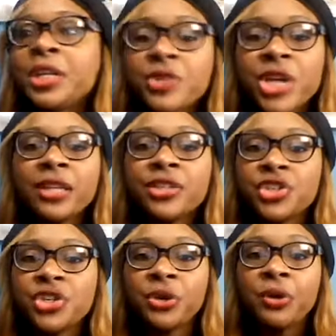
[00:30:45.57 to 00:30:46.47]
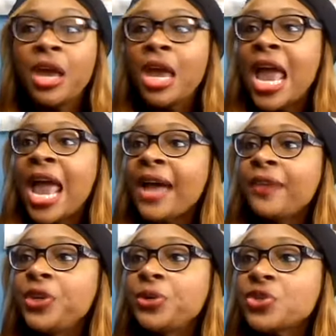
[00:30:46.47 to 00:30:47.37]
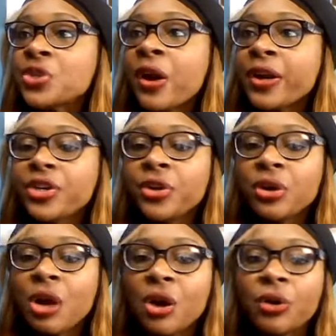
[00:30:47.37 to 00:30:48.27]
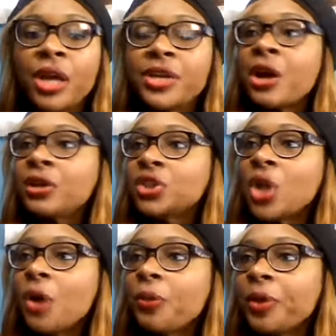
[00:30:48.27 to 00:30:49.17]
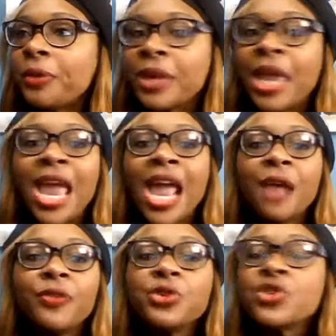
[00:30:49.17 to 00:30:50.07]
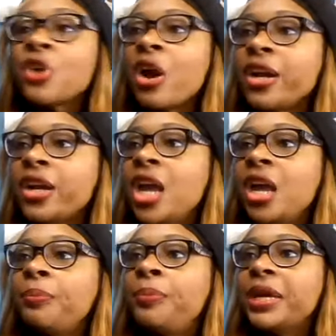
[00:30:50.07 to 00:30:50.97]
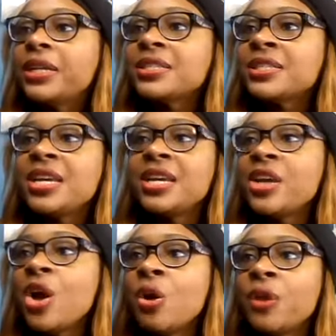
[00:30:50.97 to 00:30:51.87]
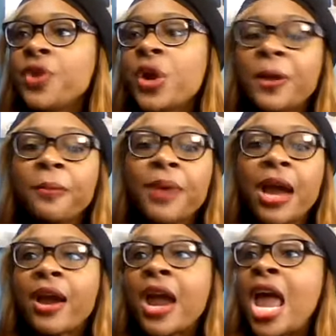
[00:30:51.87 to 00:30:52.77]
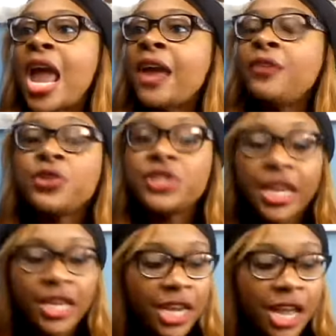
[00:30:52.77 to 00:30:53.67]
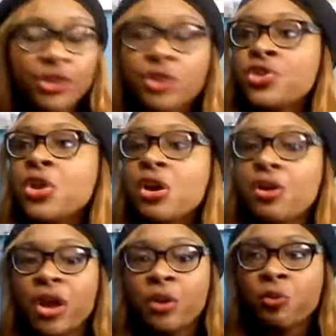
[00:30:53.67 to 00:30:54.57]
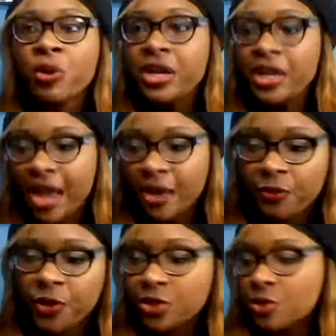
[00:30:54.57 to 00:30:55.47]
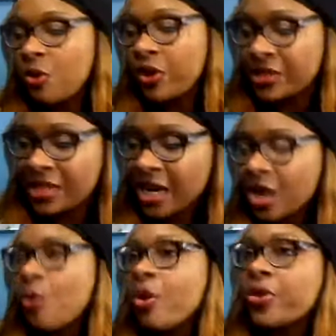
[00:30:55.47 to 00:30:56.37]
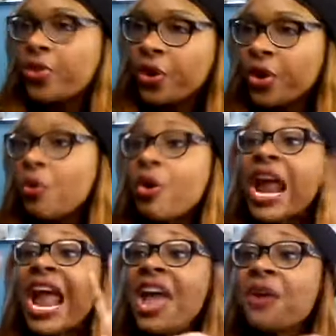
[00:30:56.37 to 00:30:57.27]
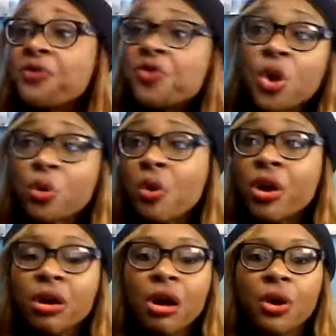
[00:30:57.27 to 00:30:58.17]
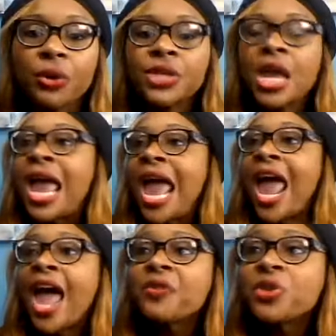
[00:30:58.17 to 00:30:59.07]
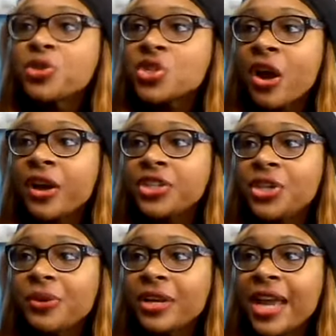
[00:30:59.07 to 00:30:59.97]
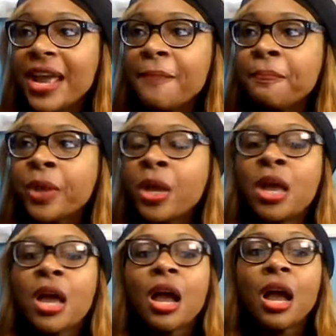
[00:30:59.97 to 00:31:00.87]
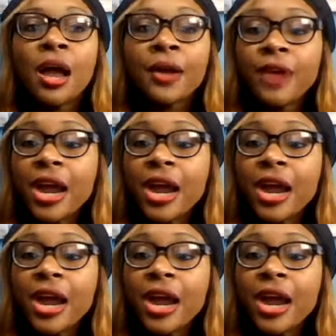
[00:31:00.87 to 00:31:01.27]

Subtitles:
challenging you. Have you started your goal? Y'all talk with me. Have you started being the CEO of your empire? Have you taken out your journal and written down first quarter, second quarter, third quarter, and fourth quarter goals? Have you started doing that? All right,